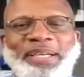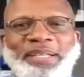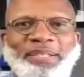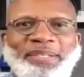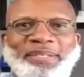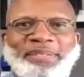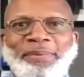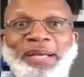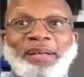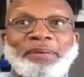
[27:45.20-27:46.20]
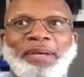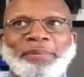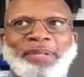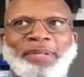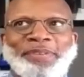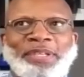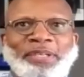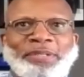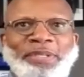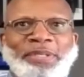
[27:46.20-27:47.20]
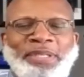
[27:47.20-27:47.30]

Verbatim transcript: right wow, I really am a doctorate,